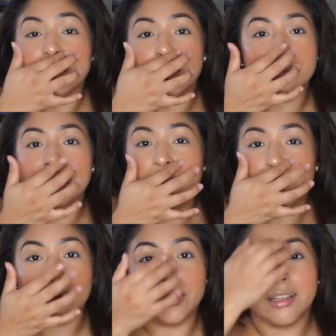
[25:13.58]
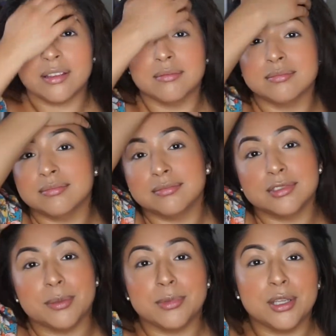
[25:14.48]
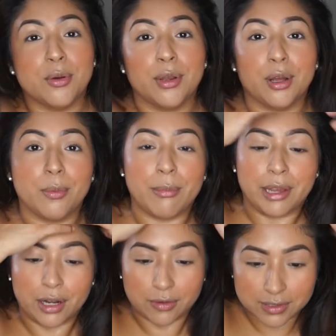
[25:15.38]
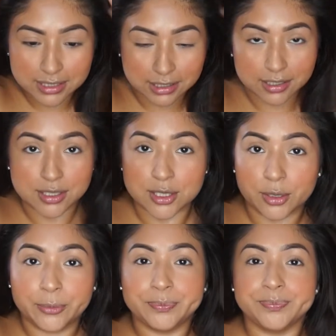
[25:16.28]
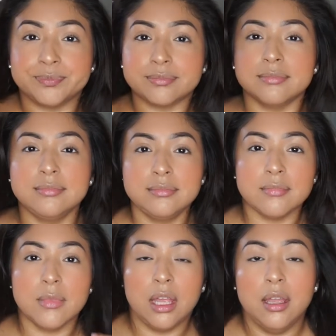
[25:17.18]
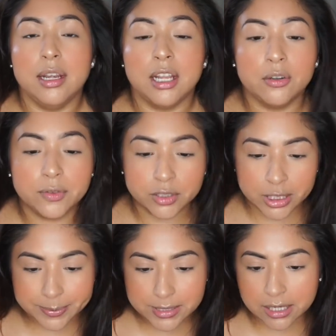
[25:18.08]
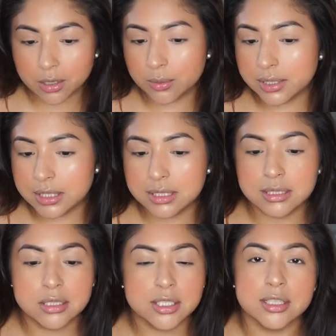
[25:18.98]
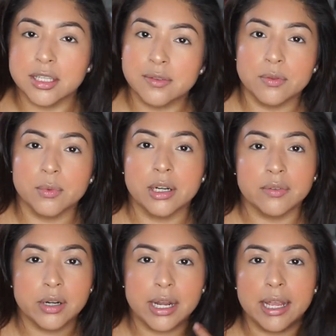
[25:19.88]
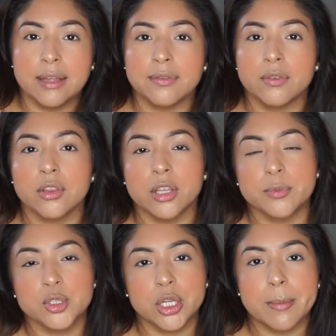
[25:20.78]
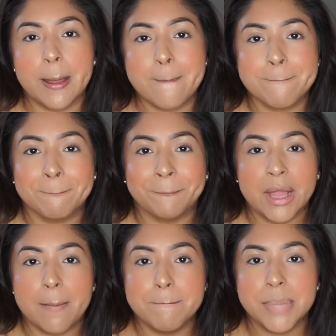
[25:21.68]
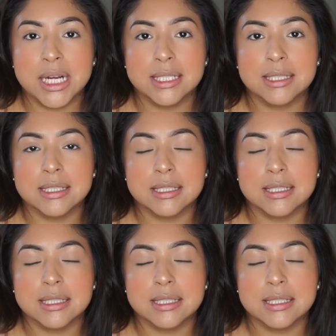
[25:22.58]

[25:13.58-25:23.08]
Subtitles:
something new, like something going on with my hair every second. So now for lips, I always just leave whatever I had for the lip treatment, but